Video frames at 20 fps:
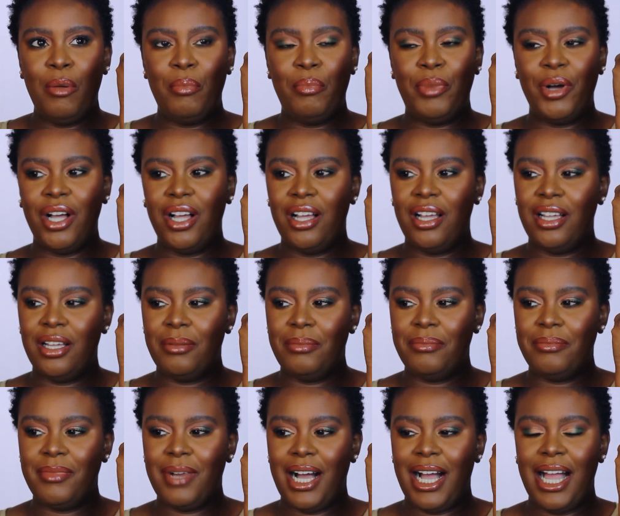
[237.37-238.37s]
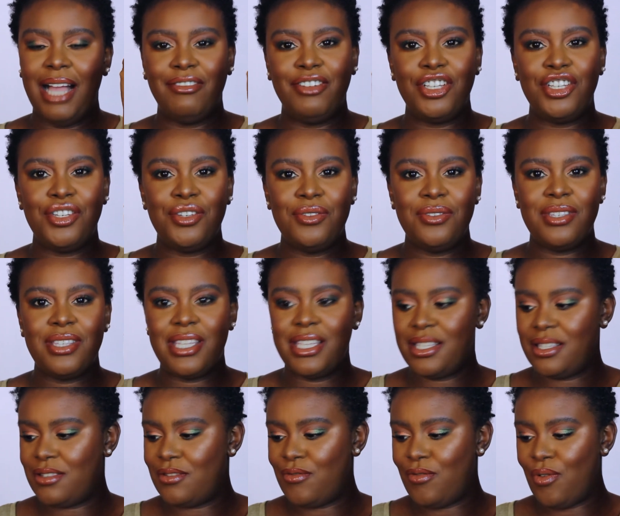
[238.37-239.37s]
but I haven't used
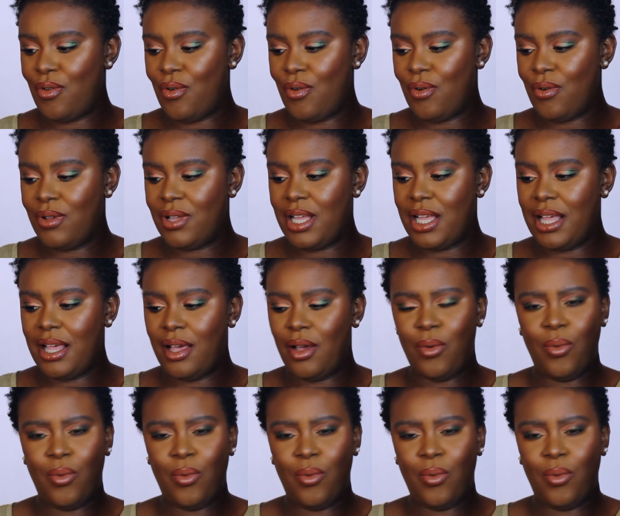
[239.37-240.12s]
this for a